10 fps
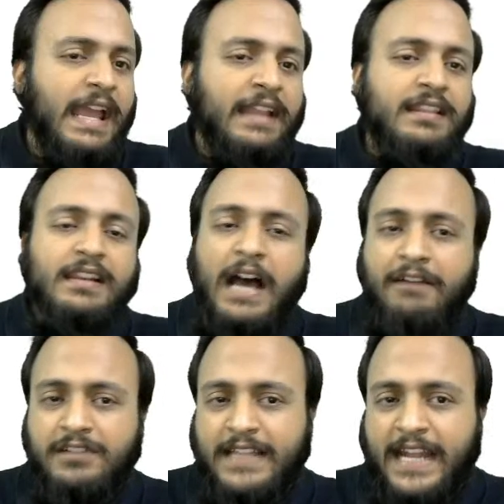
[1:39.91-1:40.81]
and
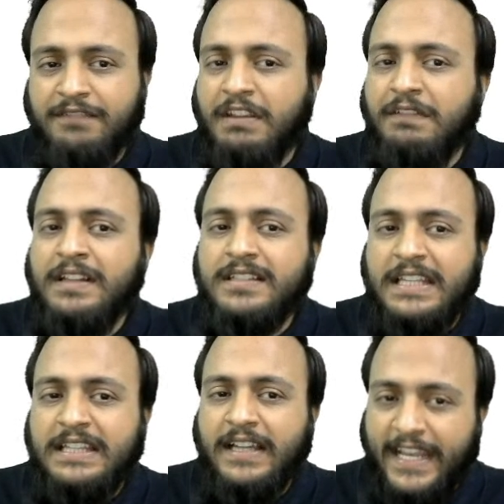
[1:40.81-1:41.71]
after that we will
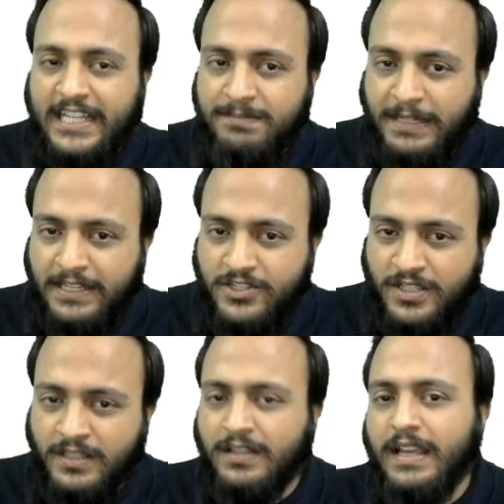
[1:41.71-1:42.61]
see the
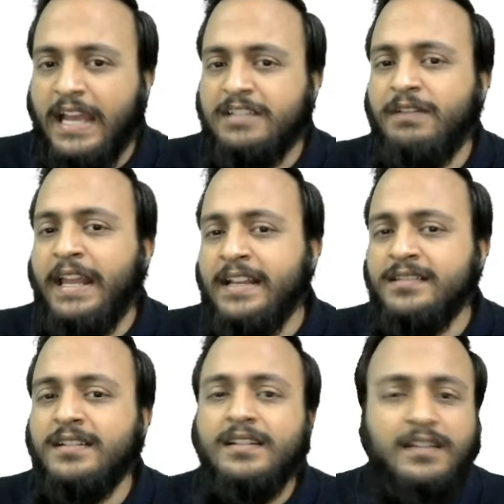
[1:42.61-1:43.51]
explanation as well
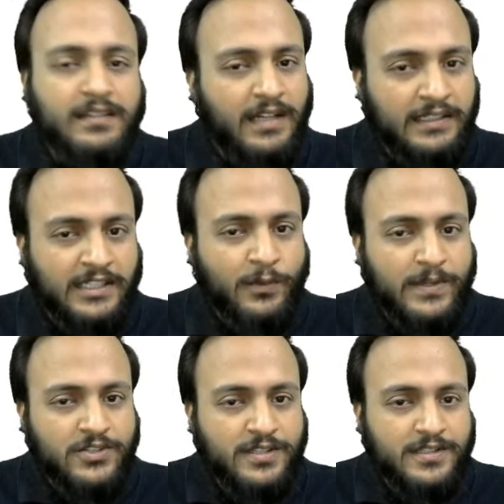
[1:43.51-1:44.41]
as the other
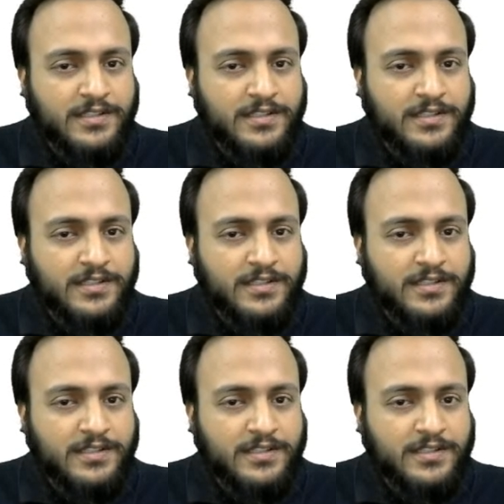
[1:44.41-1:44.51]
questions.